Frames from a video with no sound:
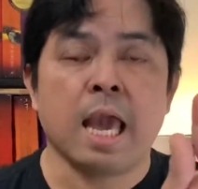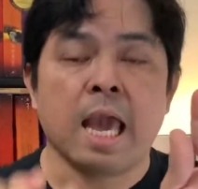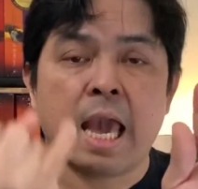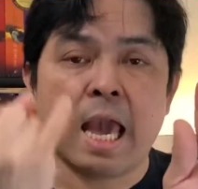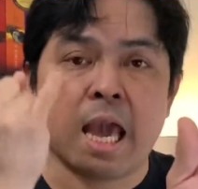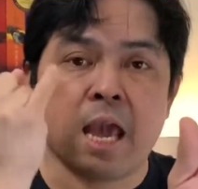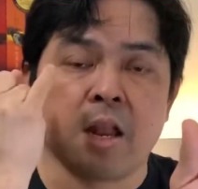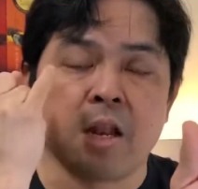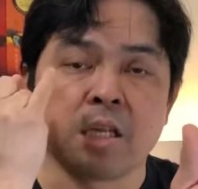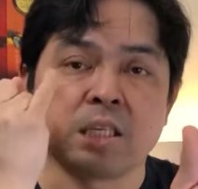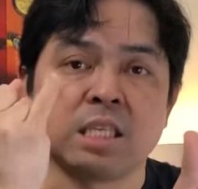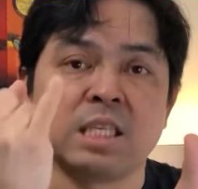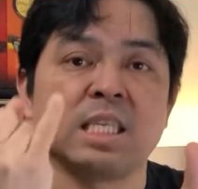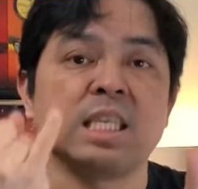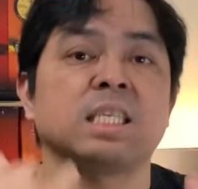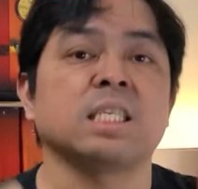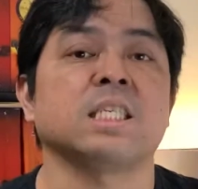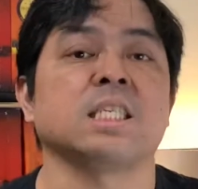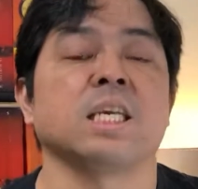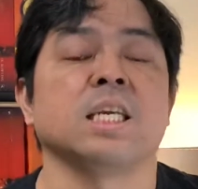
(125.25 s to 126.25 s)
And the
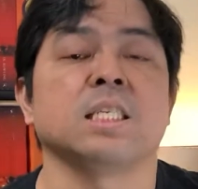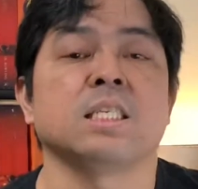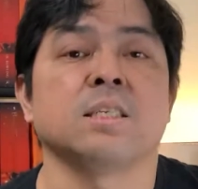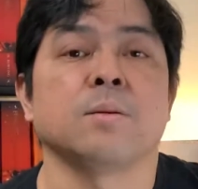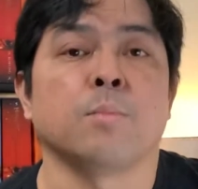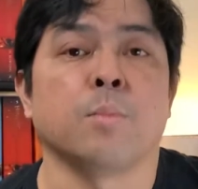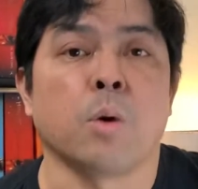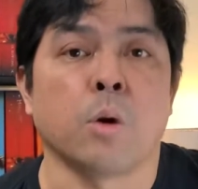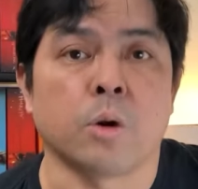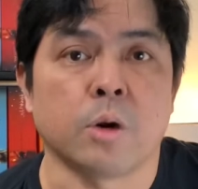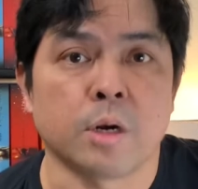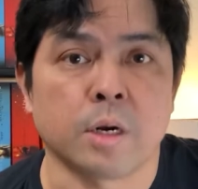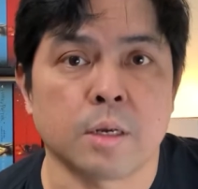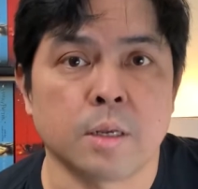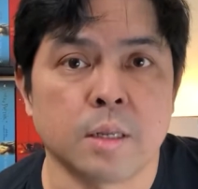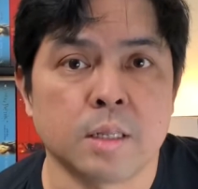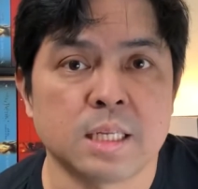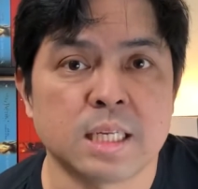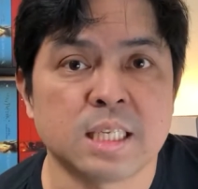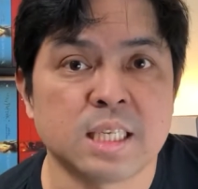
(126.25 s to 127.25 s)
6th is the Monarch.
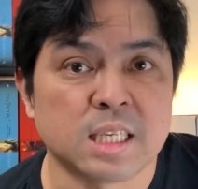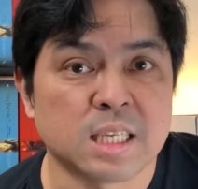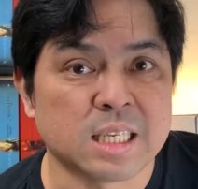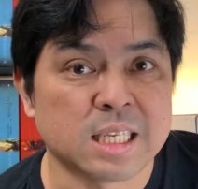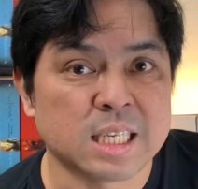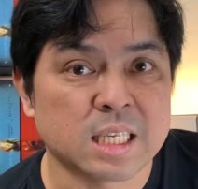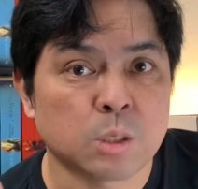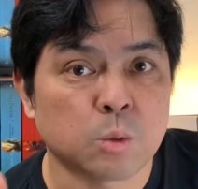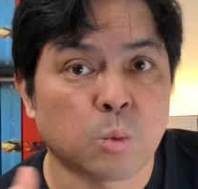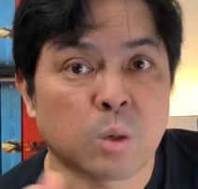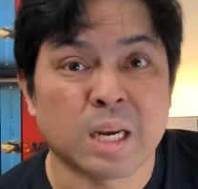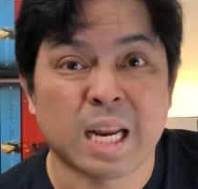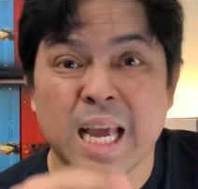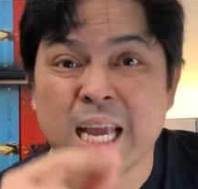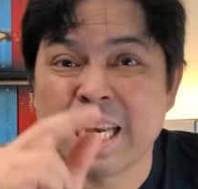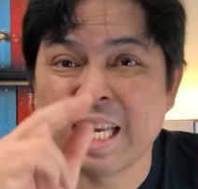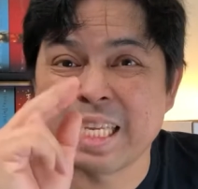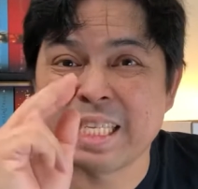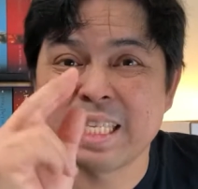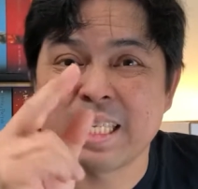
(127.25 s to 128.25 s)
That's the 6th one, and
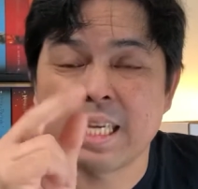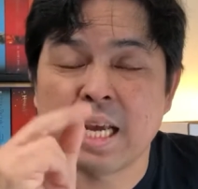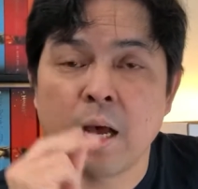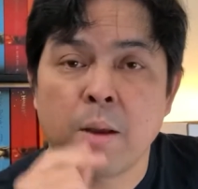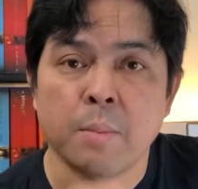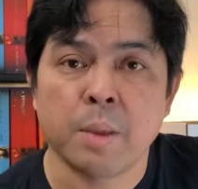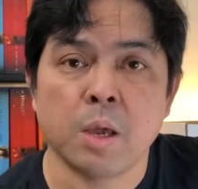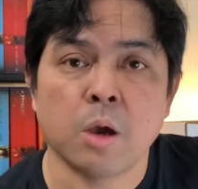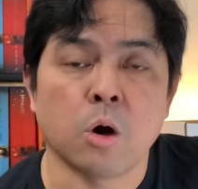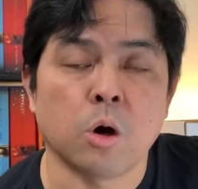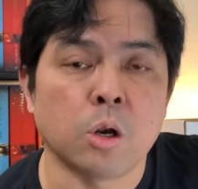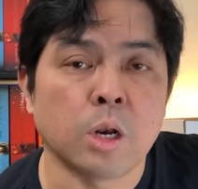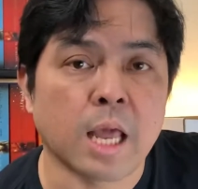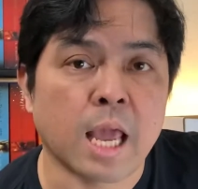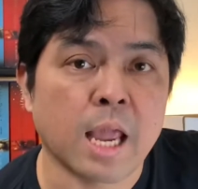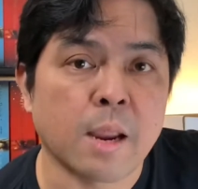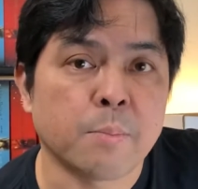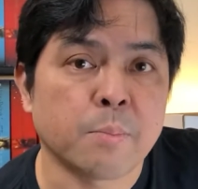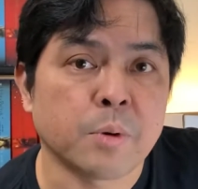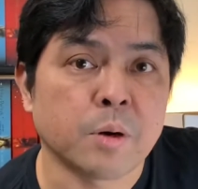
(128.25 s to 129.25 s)
it's coming on
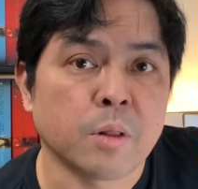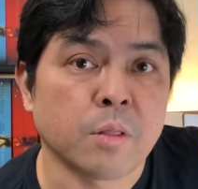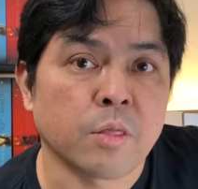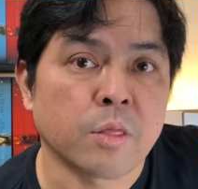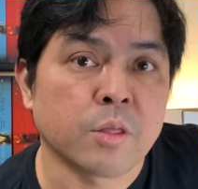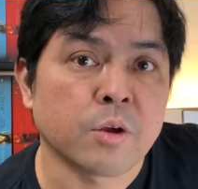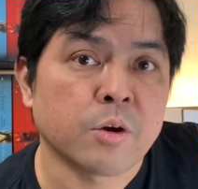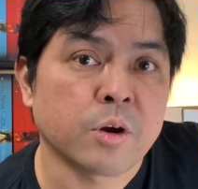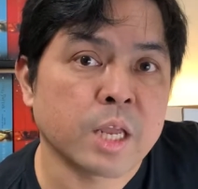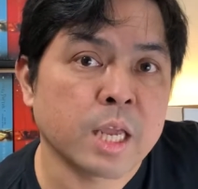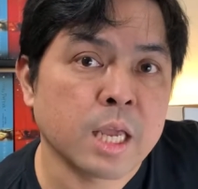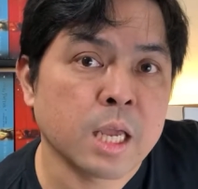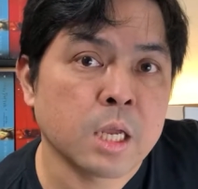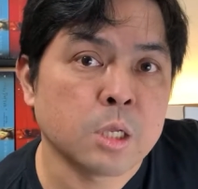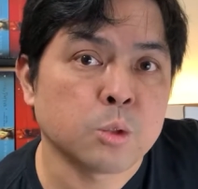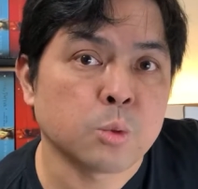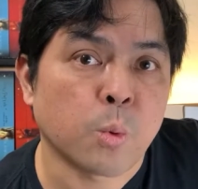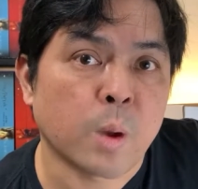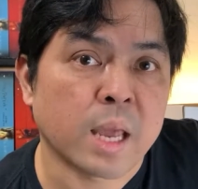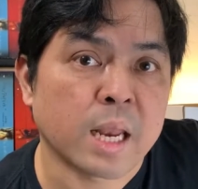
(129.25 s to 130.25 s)
April 30,
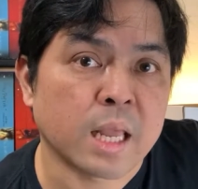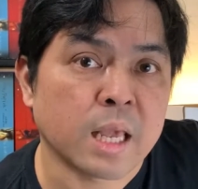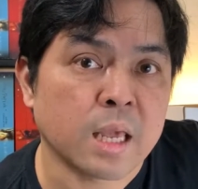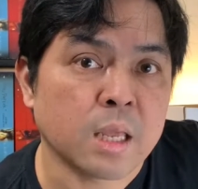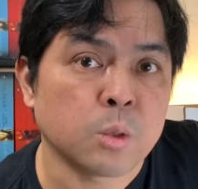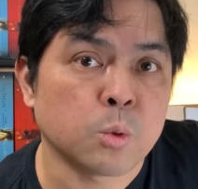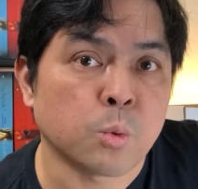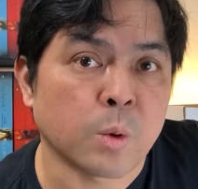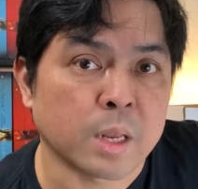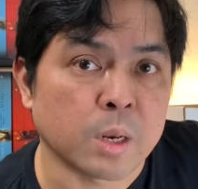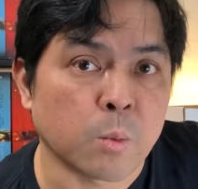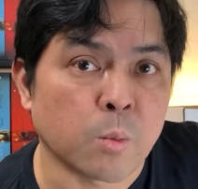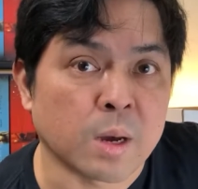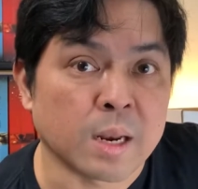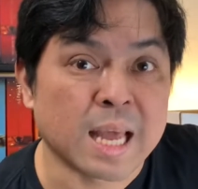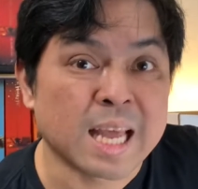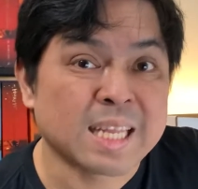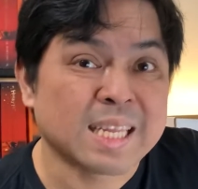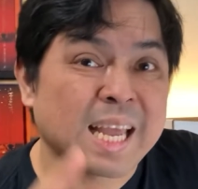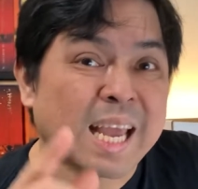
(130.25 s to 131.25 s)
2021.
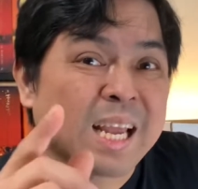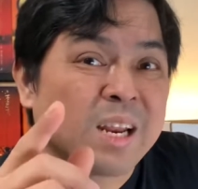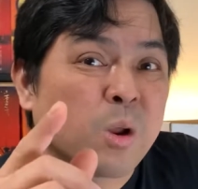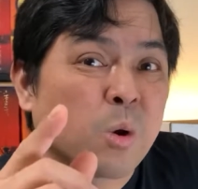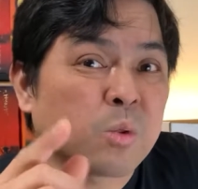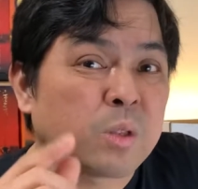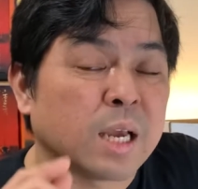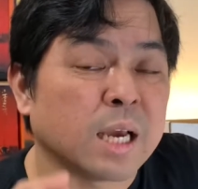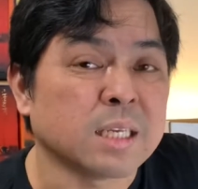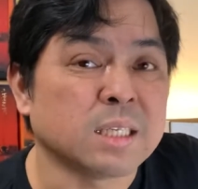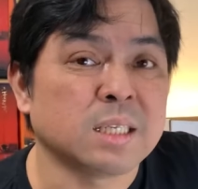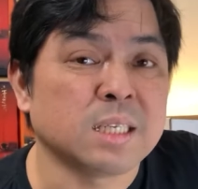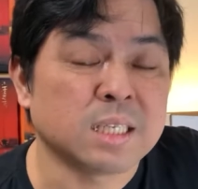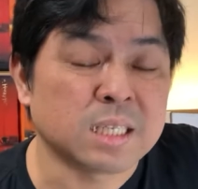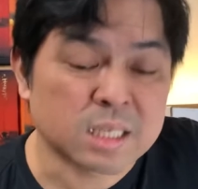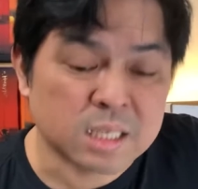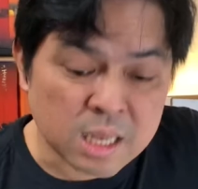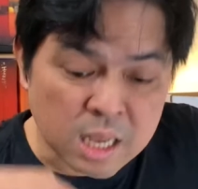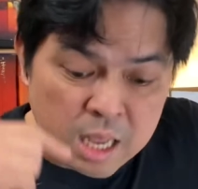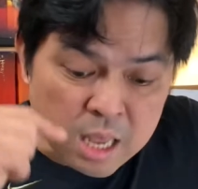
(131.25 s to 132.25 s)
Take note, guys, this
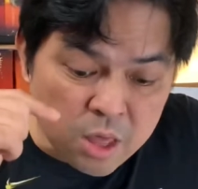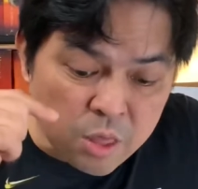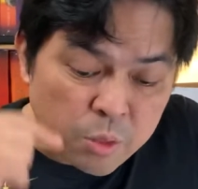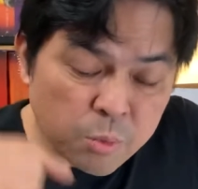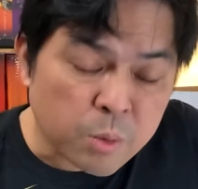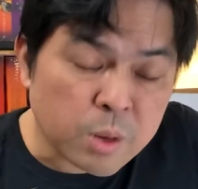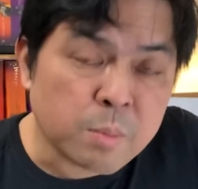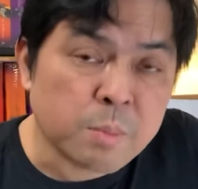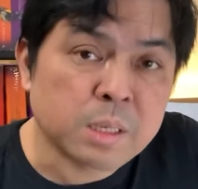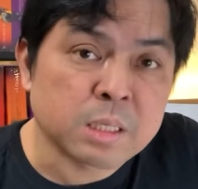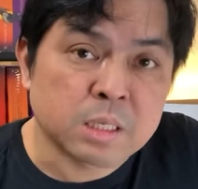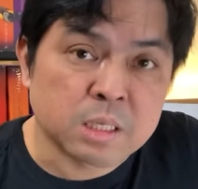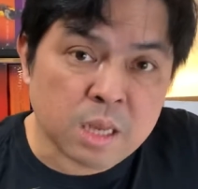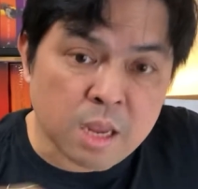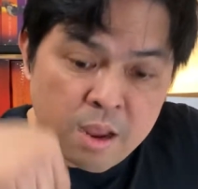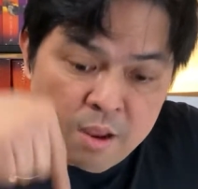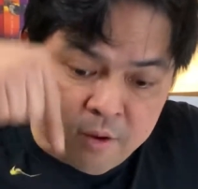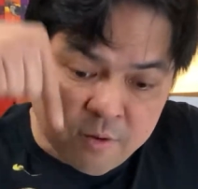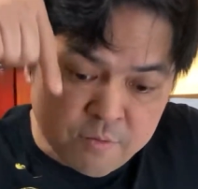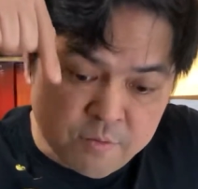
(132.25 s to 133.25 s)
is 3 months
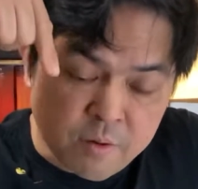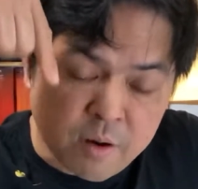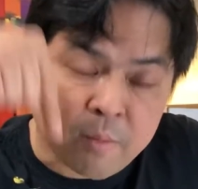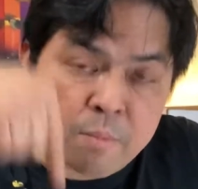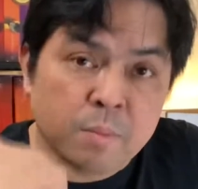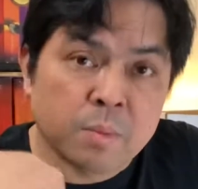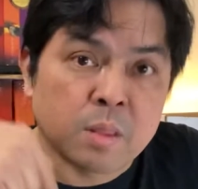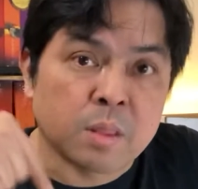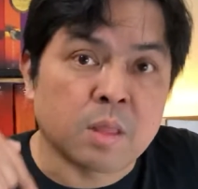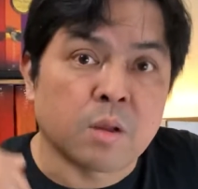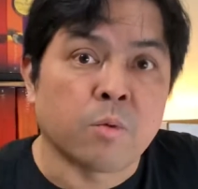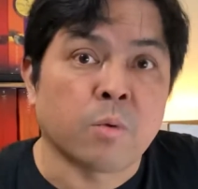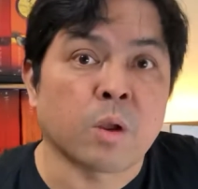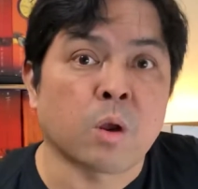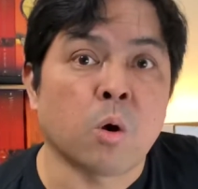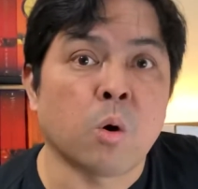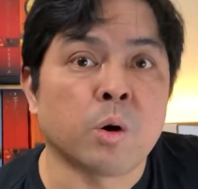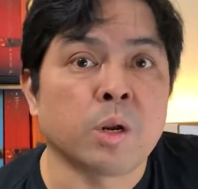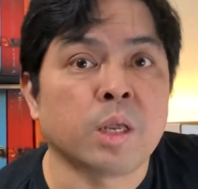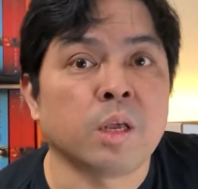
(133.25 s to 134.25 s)
from the
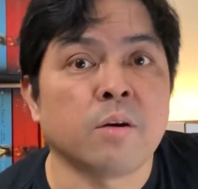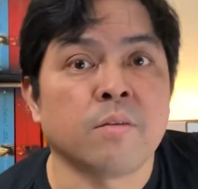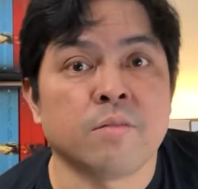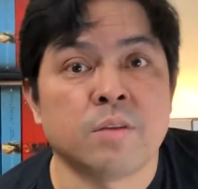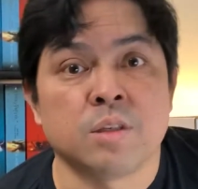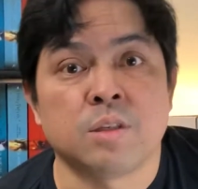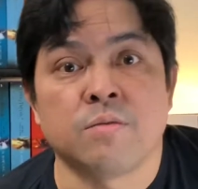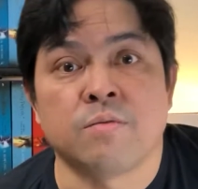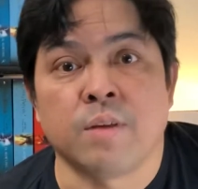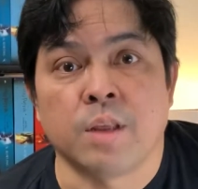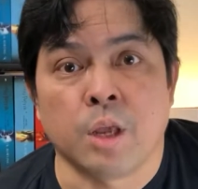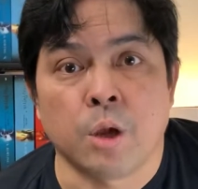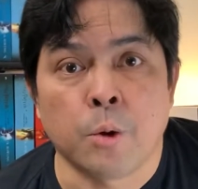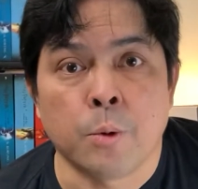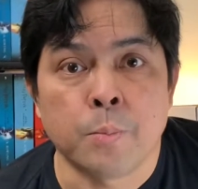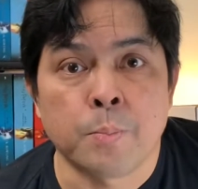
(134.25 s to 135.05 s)
recording of this video.